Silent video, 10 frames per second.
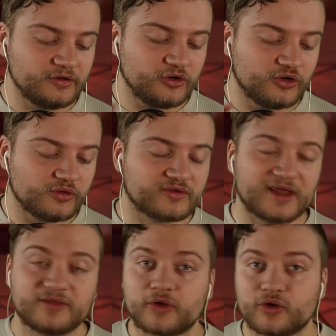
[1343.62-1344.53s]
to
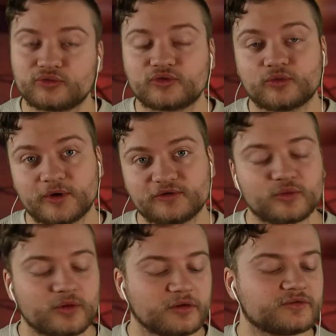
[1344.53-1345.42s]
use in those
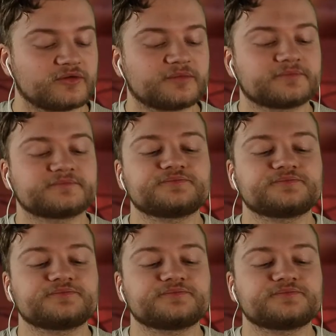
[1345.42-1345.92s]
rituals.